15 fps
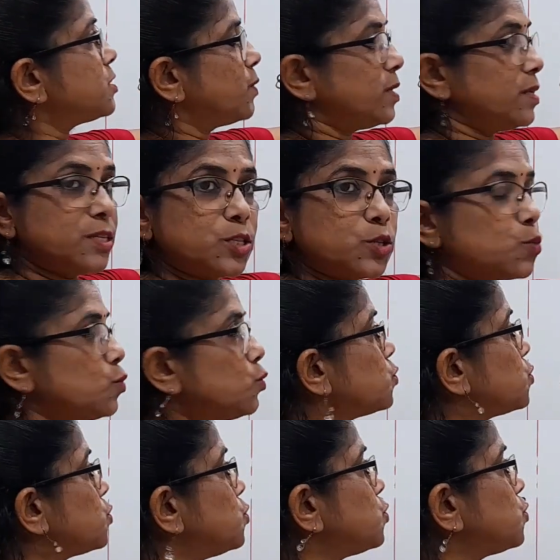1 is 2.
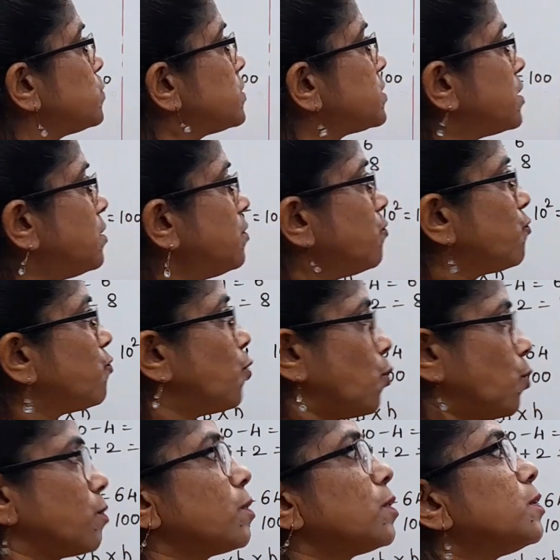2 2s are
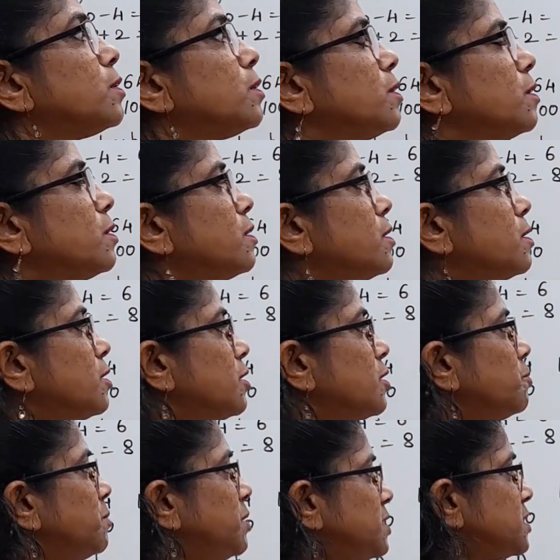4.
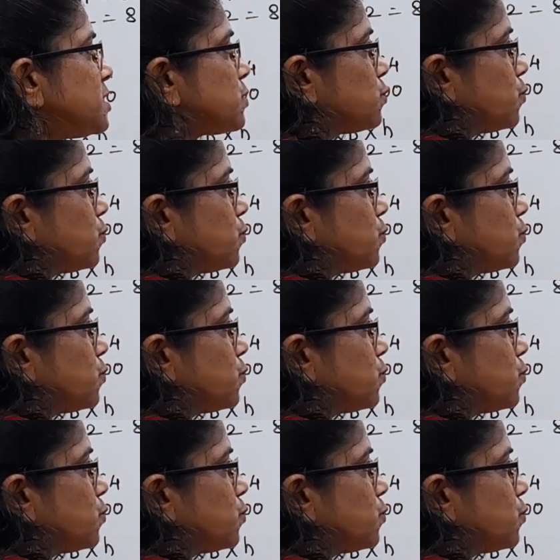Means